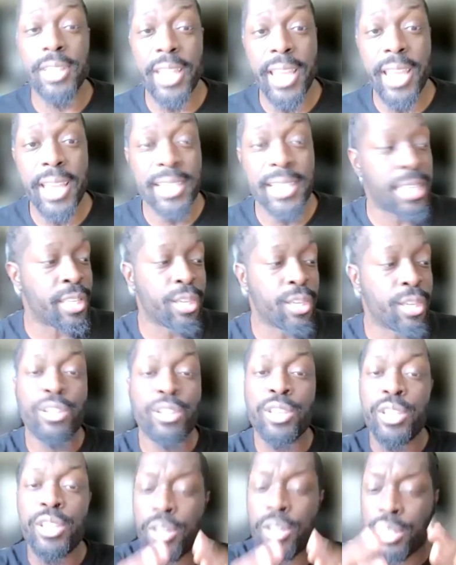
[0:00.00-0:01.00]
things, and
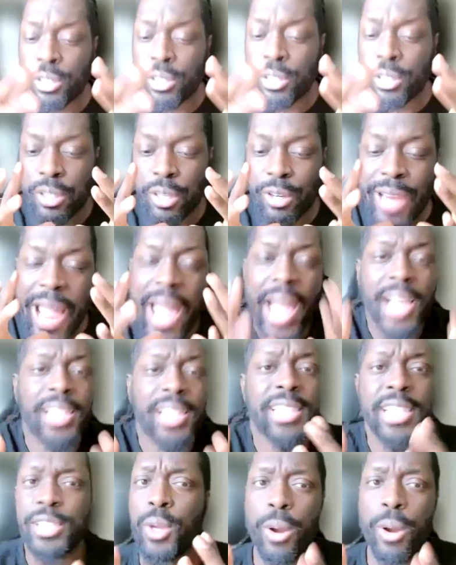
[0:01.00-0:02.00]
you're
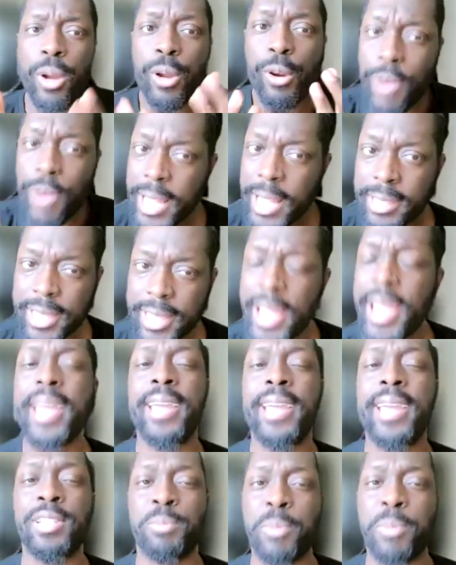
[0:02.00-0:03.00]
actually doing great
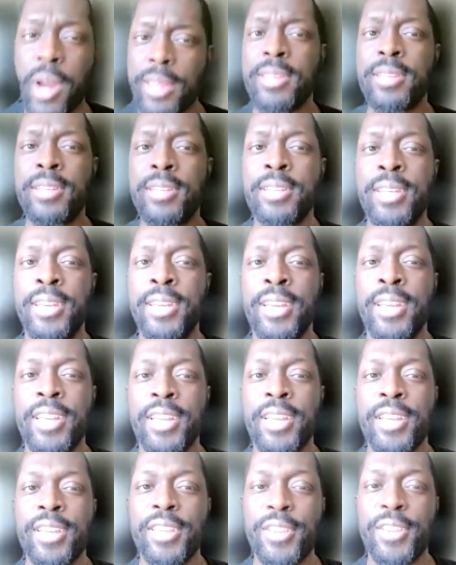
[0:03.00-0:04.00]
things, brother.
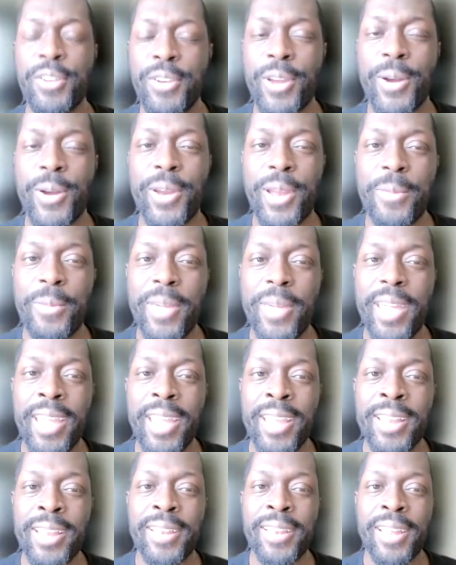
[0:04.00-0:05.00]
You know what I
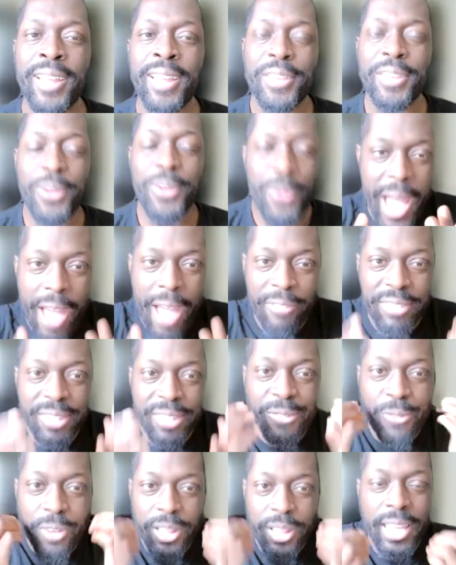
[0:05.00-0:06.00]
mean? You have
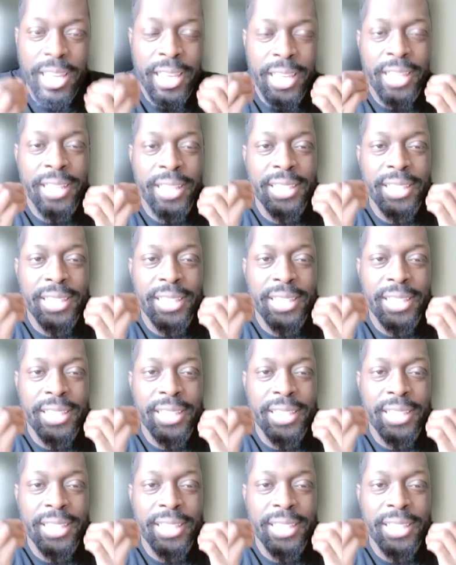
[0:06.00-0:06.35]
to really